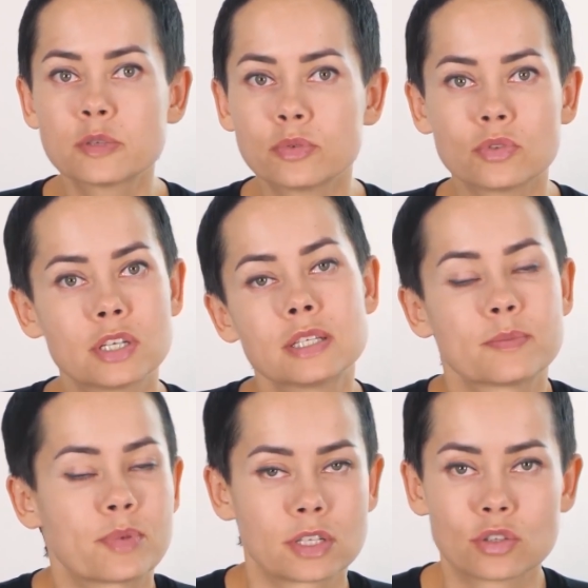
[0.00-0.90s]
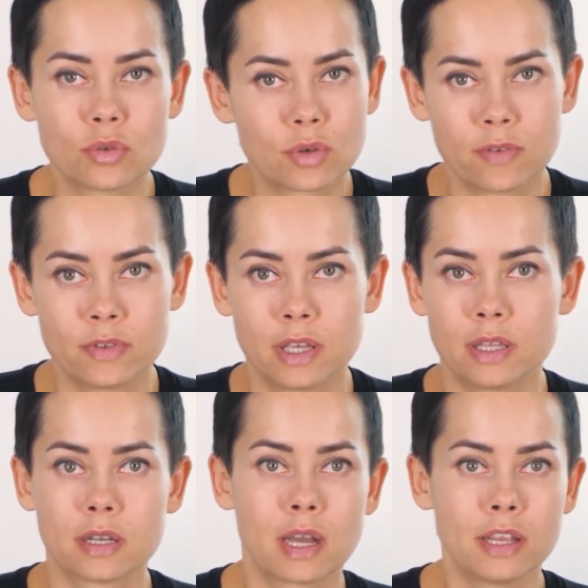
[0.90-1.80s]
We have a simple
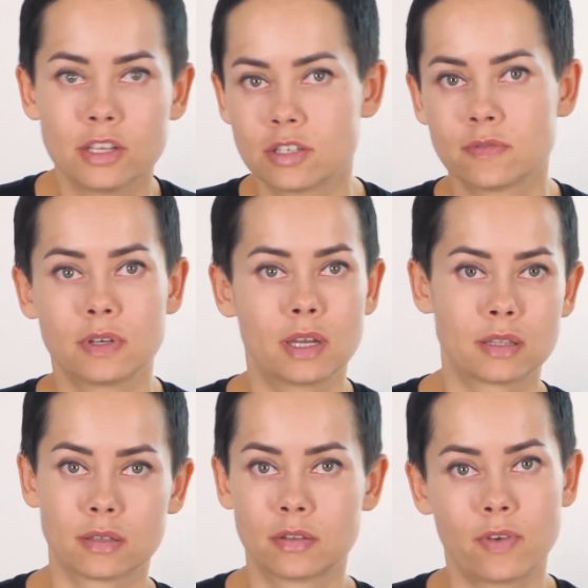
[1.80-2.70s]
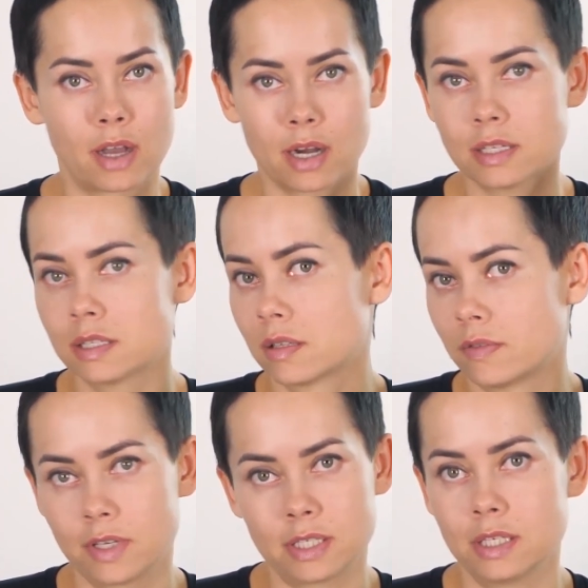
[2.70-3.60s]
equation. Brown is 2 red,
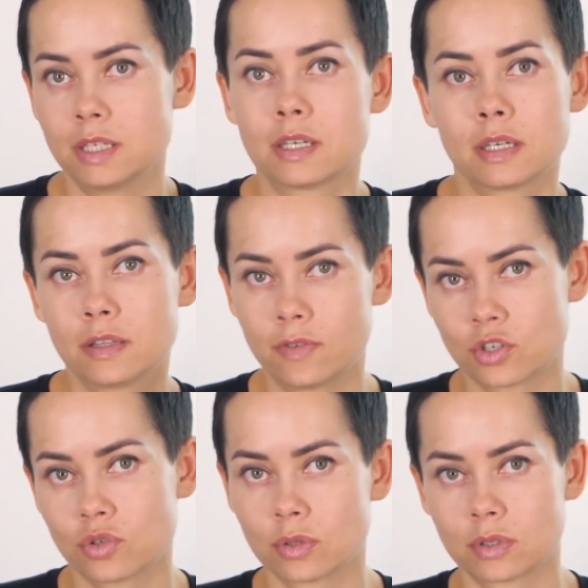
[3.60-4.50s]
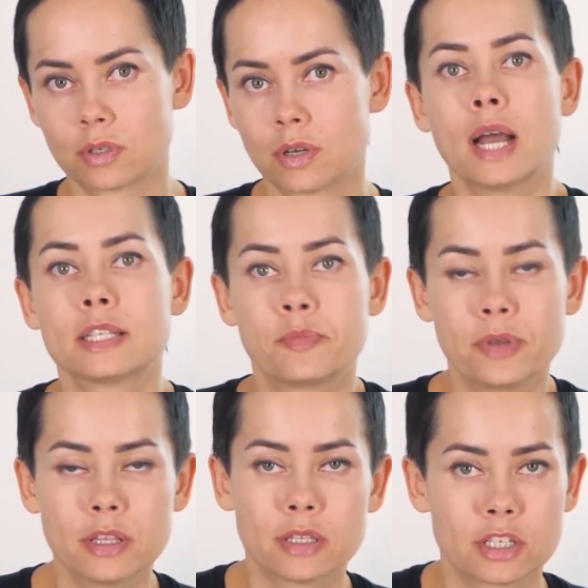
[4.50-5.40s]
2 blue, and 2 yellow. And now the
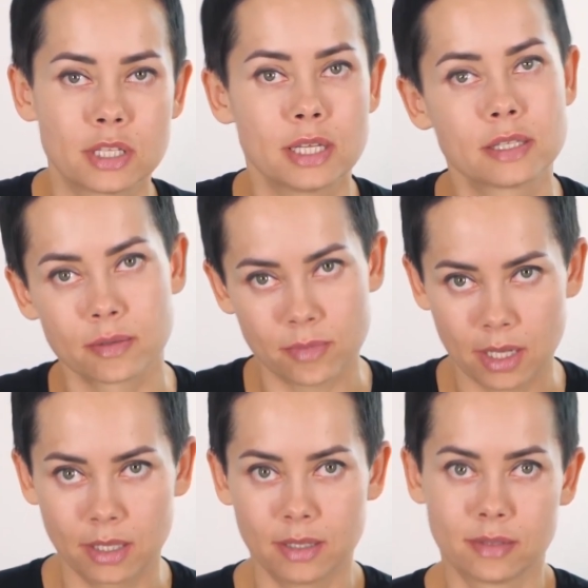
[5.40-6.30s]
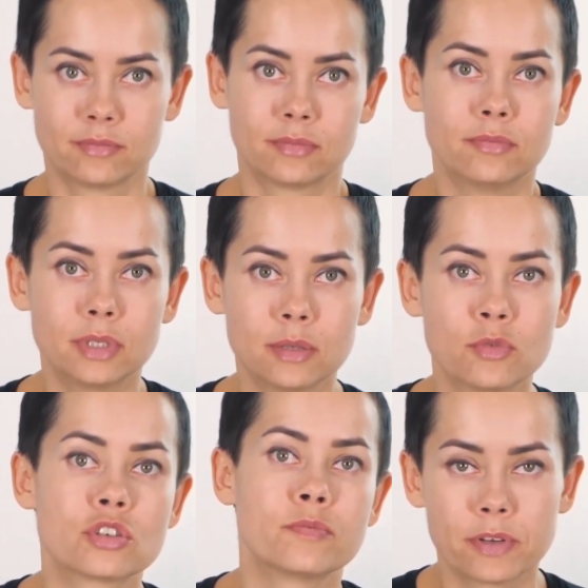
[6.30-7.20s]
magic begins. We can turn
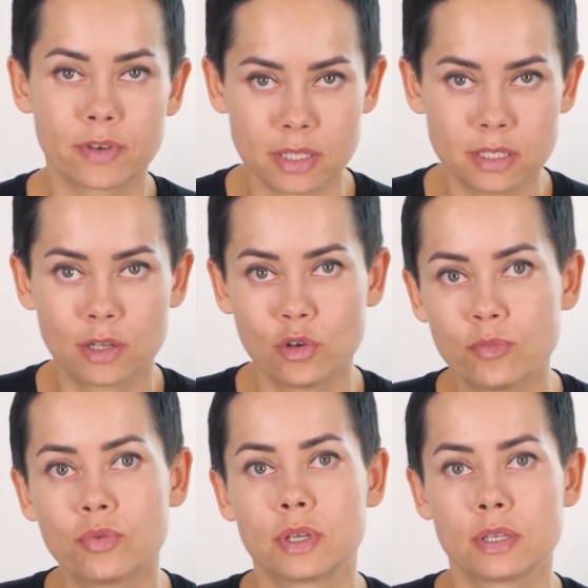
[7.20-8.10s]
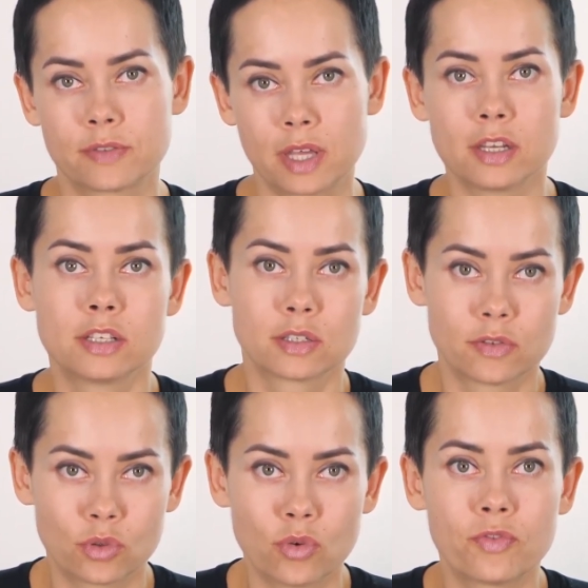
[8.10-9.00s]
any secondary color to
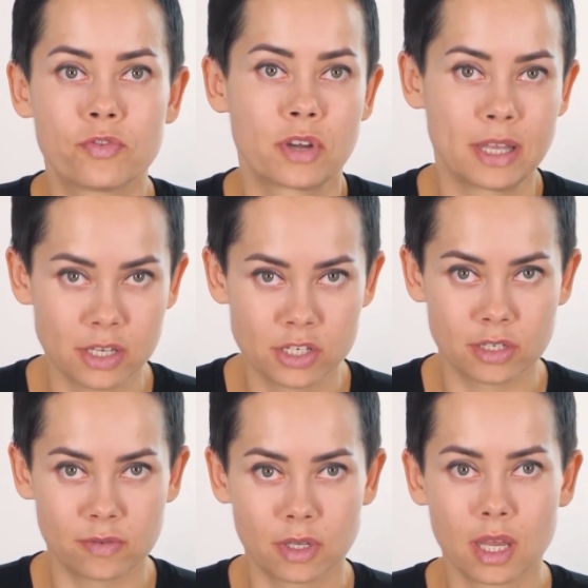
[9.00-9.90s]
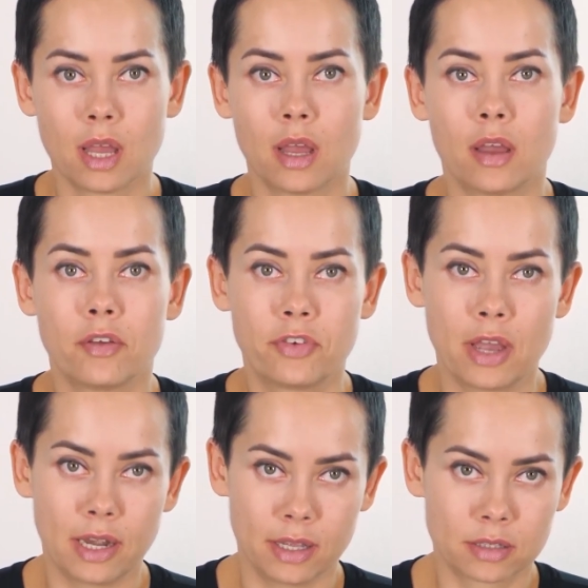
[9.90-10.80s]
brown. Purple,
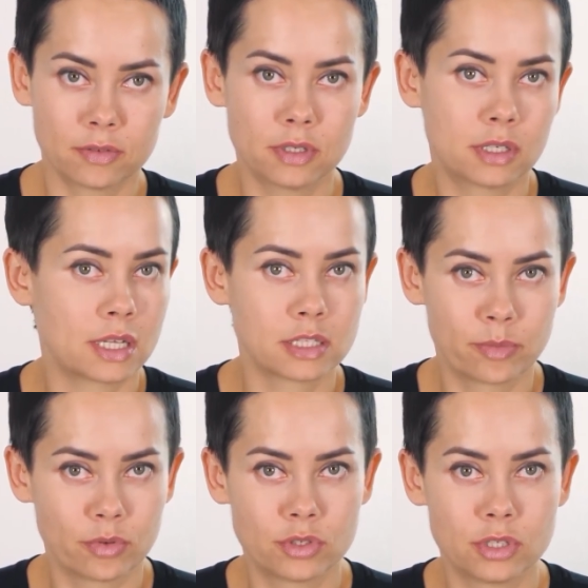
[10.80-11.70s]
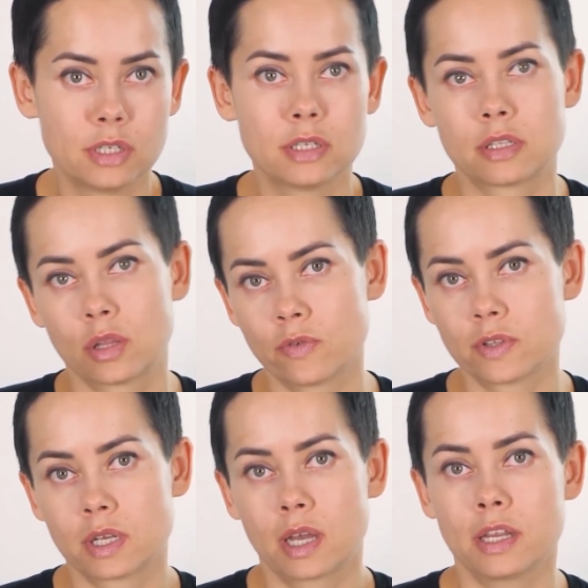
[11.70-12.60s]
red plus blue turns brown. If
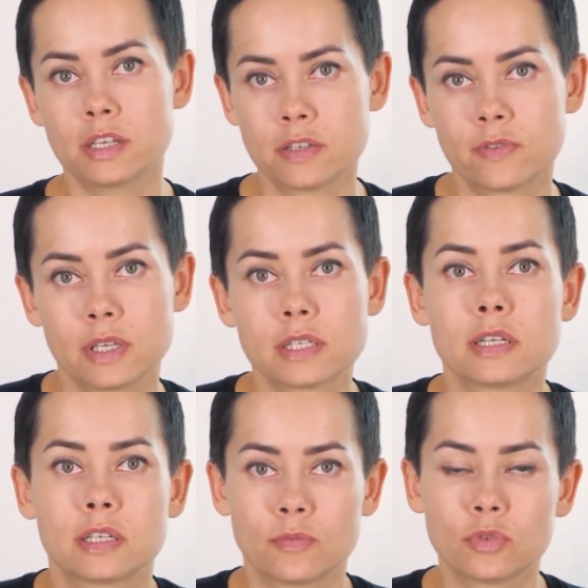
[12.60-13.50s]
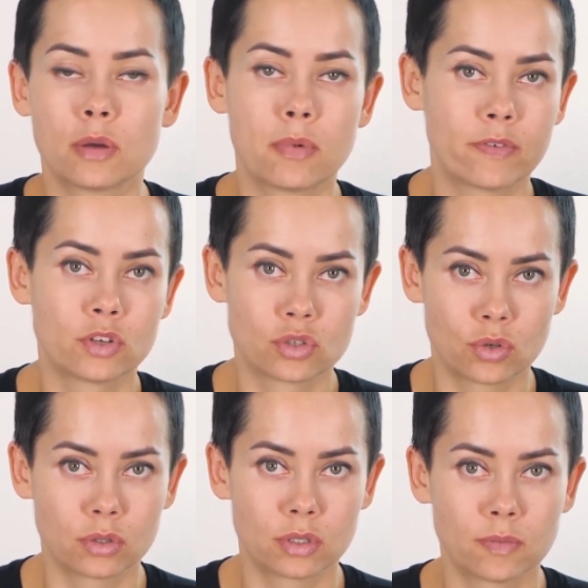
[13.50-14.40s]
yellow is added to it,
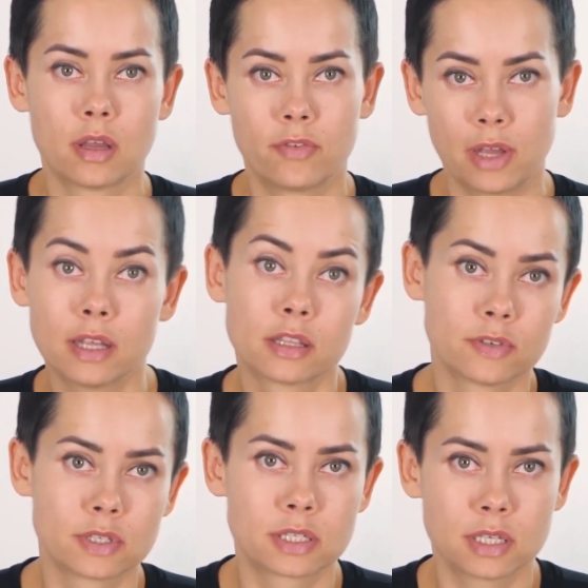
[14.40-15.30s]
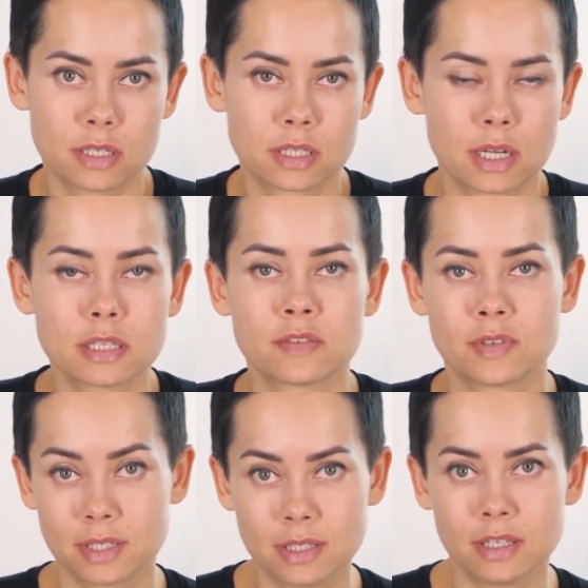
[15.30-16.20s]
green, yellow plus blue
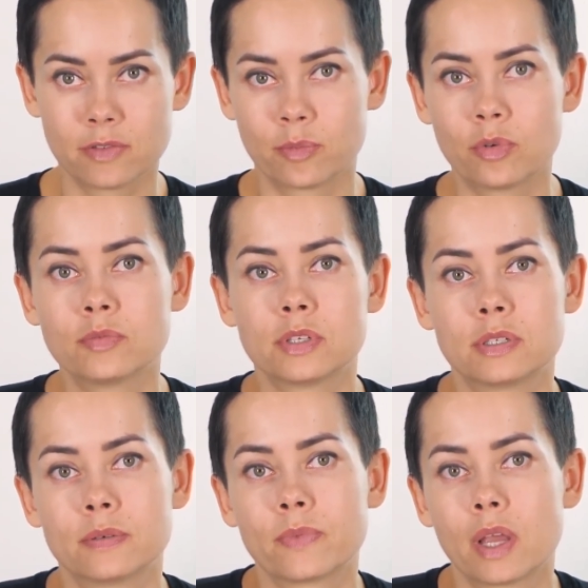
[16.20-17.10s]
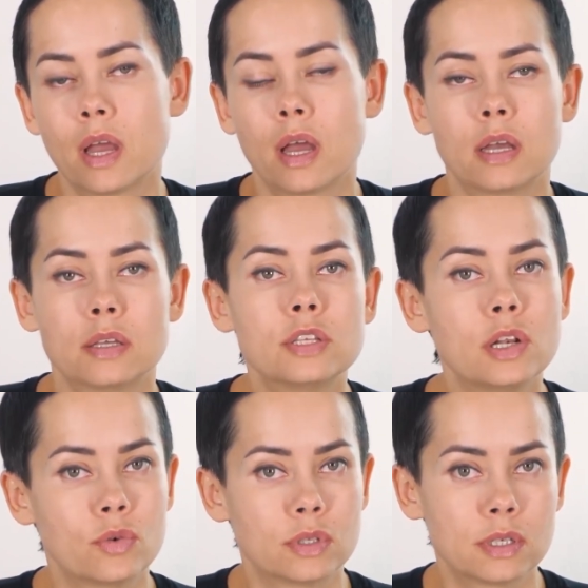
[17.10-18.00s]
turns brown. If you add
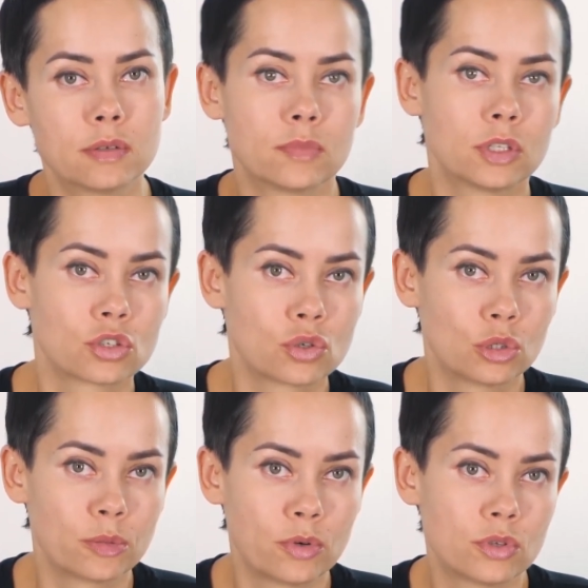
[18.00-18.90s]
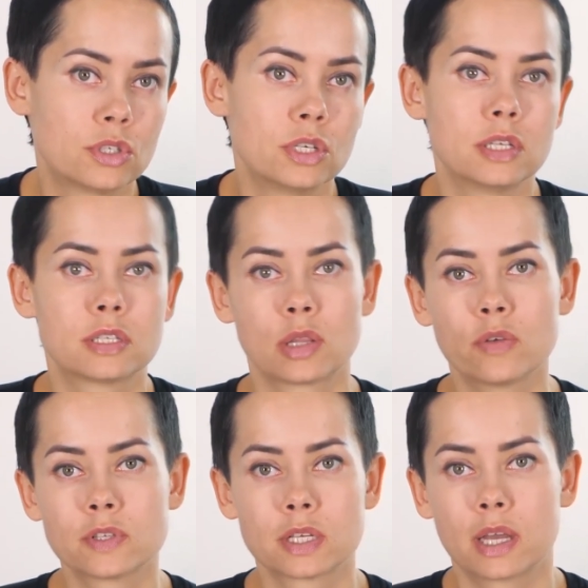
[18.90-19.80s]
red to it, orange,
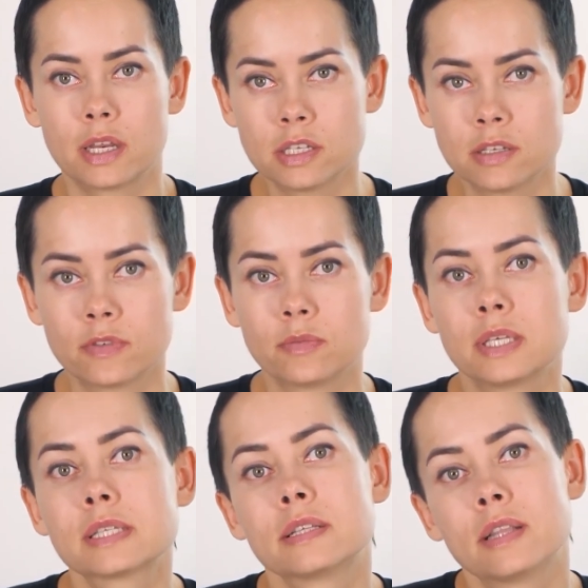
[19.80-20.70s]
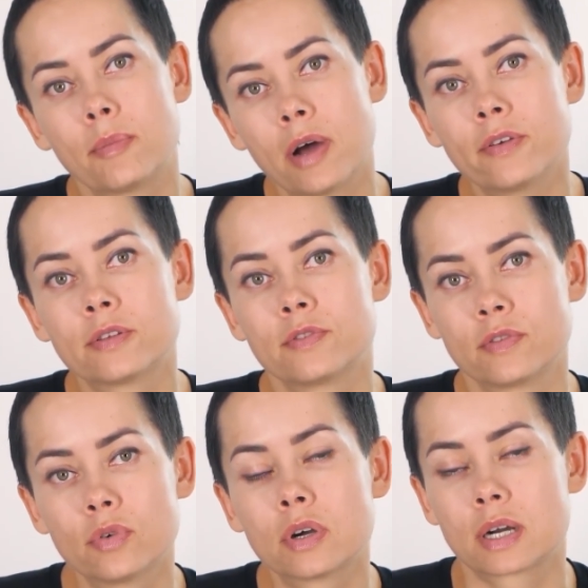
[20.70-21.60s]
yellow plus red
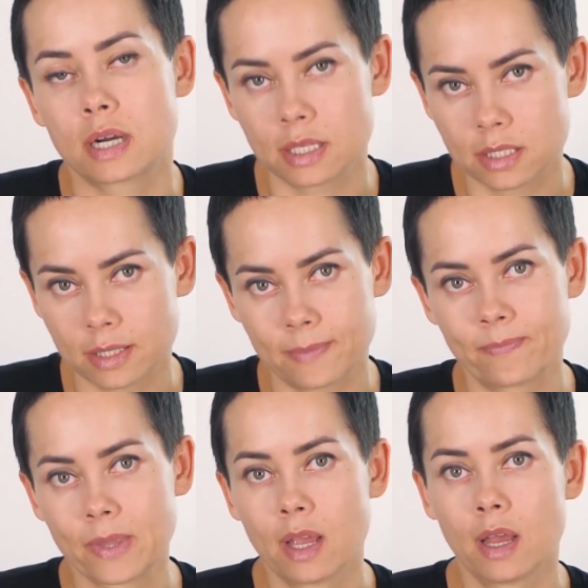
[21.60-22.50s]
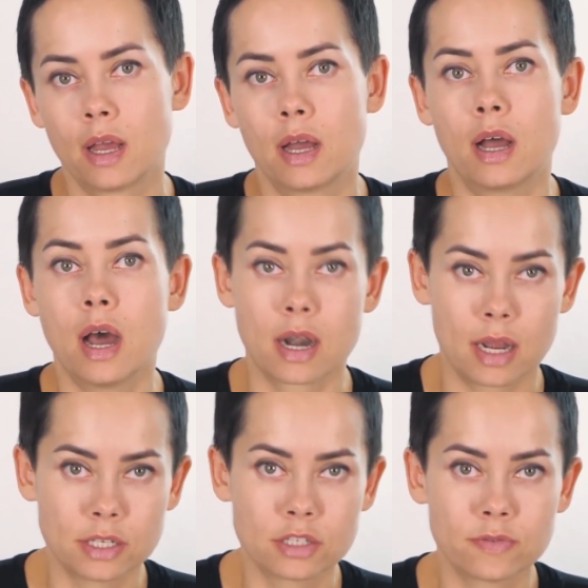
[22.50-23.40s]
turns brown if
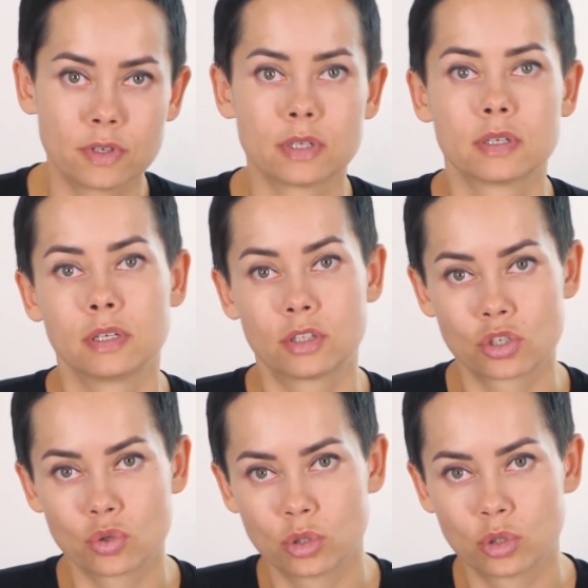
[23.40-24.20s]
you add blue to it.